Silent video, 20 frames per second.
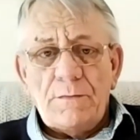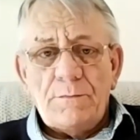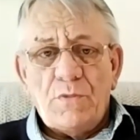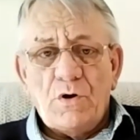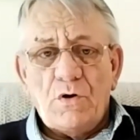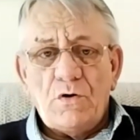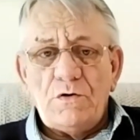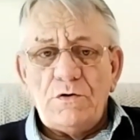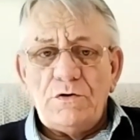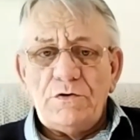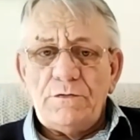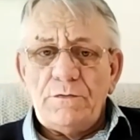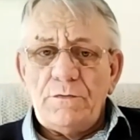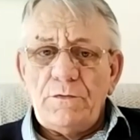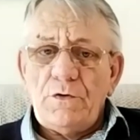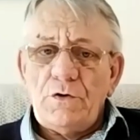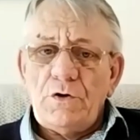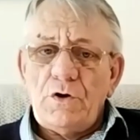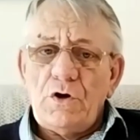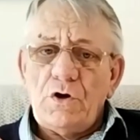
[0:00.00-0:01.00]
But
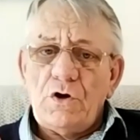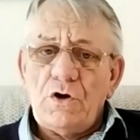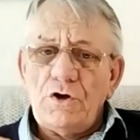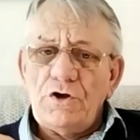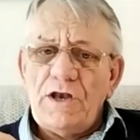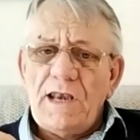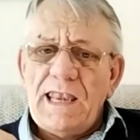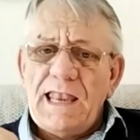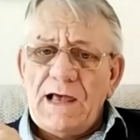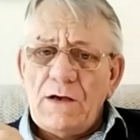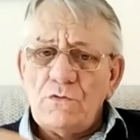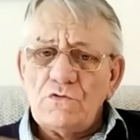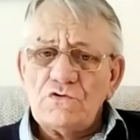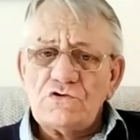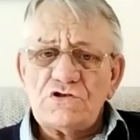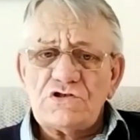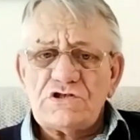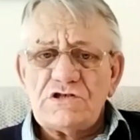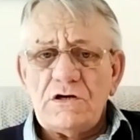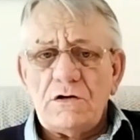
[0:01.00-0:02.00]
God allows
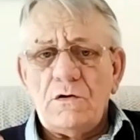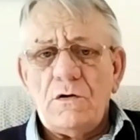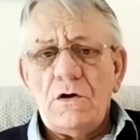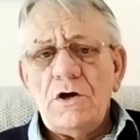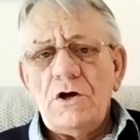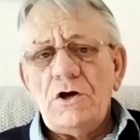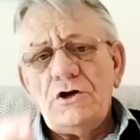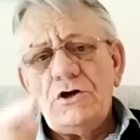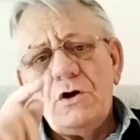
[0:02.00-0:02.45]
us to go,